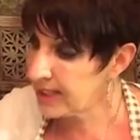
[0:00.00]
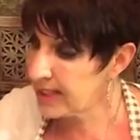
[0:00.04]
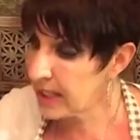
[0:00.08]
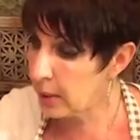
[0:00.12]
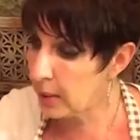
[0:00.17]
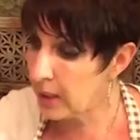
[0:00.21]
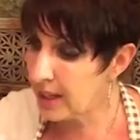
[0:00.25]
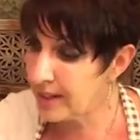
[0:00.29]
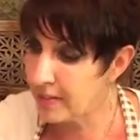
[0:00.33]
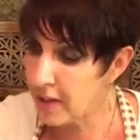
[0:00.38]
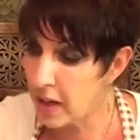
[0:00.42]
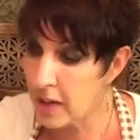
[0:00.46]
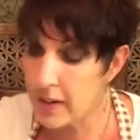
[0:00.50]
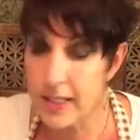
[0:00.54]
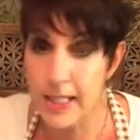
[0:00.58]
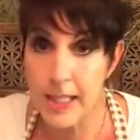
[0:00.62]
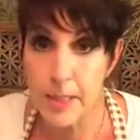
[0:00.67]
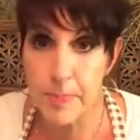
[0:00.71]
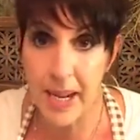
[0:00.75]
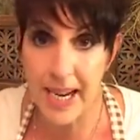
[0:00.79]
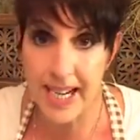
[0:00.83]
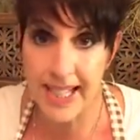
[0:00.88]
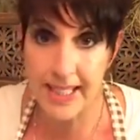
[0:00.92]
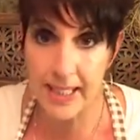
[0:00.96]
now I've
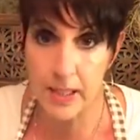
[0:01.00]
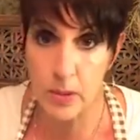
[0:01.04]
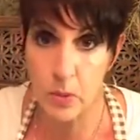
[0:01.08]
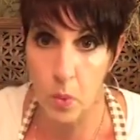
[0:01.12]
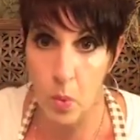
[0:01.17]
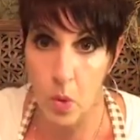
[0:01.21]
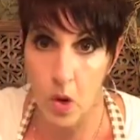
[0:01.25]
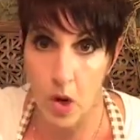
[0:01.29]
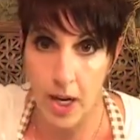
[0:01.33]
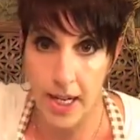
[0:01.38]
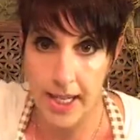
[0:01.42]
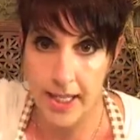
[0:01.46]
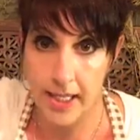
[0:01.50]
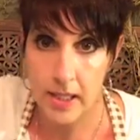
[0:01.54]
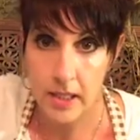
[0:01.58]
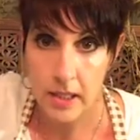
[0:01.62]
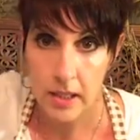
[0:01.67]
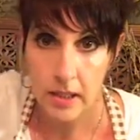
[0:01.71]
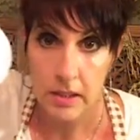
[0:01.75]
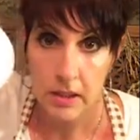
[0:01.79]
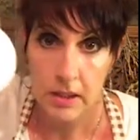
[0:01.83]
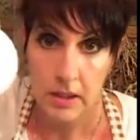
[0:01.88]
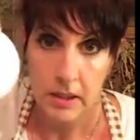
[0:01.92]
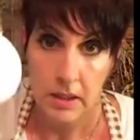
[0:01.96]
already painted one
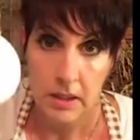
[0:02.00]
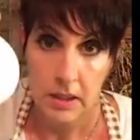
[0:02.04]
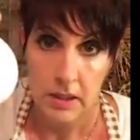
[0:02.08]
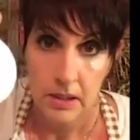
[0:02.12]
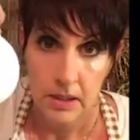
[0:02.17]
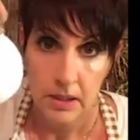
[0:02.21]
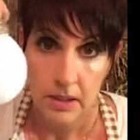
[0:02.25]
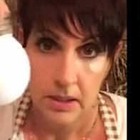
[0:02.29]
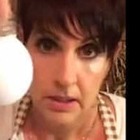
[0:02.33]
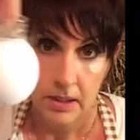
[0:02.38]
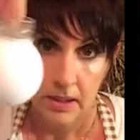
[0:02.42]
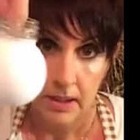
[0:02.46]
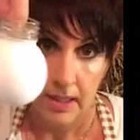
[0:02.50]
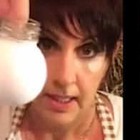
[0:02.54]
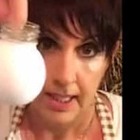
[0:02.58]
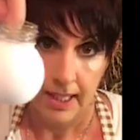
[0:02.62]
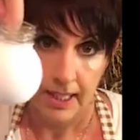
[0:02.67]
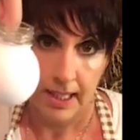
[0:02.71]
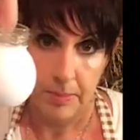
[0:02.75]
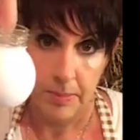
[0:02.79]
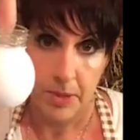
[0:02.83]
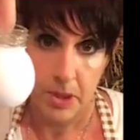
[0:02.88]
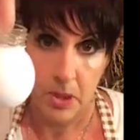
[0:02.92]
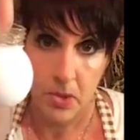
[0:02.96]

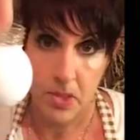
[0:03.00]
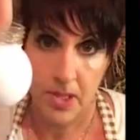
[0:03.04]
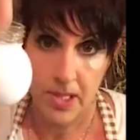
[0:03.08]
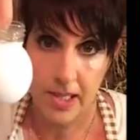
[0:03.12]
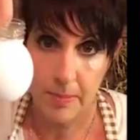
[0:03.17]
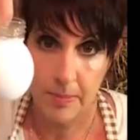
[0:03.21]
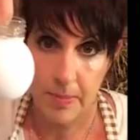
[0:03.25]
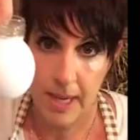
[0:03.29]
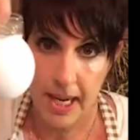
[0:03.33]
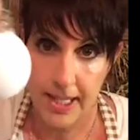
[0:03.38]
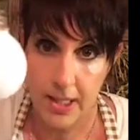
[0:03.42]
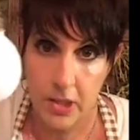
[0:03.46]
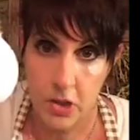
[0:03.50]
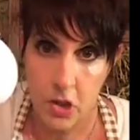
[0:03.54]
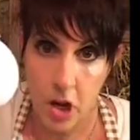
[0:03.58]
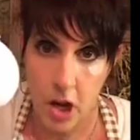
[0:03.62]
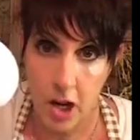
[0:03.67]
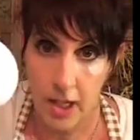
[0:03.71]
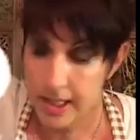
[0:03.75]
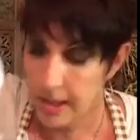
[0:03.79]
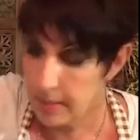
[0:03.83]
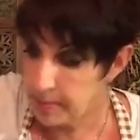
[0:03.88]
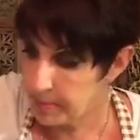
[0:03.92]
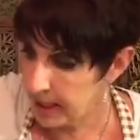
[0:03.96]
and I'm using my
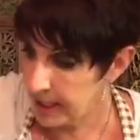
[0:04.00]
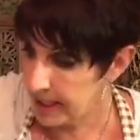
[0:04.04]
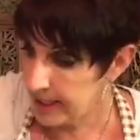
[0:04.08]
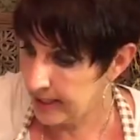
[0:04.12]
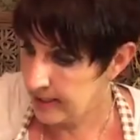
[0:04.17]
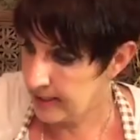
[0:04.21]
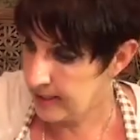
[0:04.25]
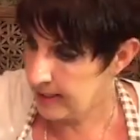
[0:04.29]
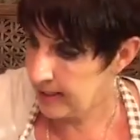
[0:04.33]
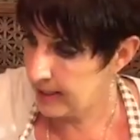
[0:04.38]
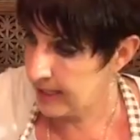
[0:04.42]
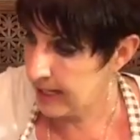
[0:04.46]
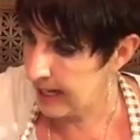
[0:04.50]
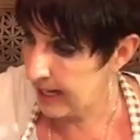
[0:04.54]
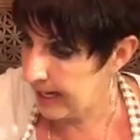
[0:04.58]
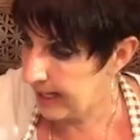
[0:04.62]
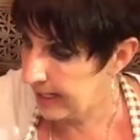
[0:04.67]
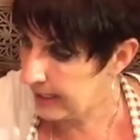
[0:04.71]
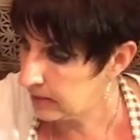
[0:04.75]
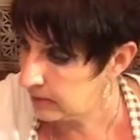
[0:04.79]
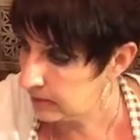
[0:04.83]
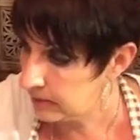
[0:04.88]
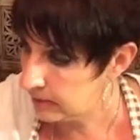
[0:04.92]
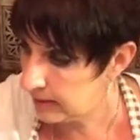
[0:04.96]
chalky paint
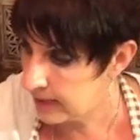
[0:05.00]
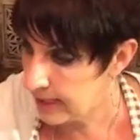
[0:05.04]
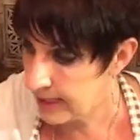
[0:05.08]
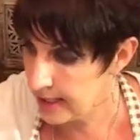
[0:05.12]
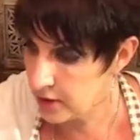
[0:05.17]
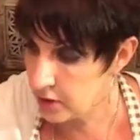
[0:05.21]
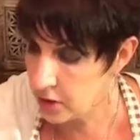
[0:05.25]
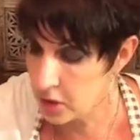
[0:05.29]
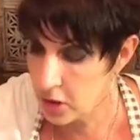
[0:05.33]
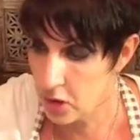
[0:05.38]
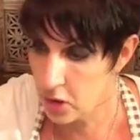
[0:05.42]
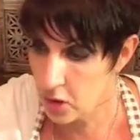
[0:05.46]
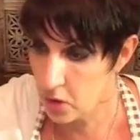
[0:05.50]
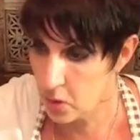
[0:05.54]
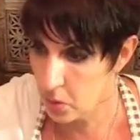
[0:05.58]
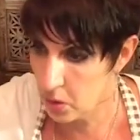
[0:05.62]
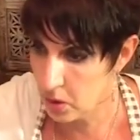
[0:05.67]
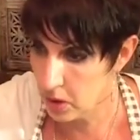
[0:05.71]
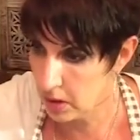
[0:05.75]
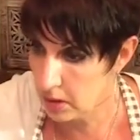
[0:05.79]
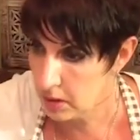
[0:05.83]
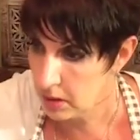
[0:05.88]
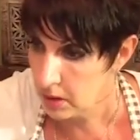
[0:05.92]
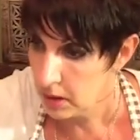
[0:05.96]
today as
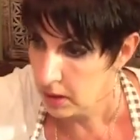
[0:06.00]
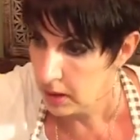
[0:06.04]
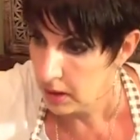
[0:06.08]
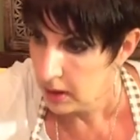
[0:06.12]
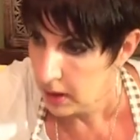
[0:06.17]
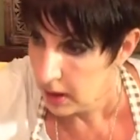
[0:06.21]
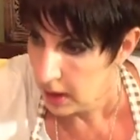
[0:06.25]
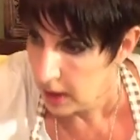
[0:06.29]
usual.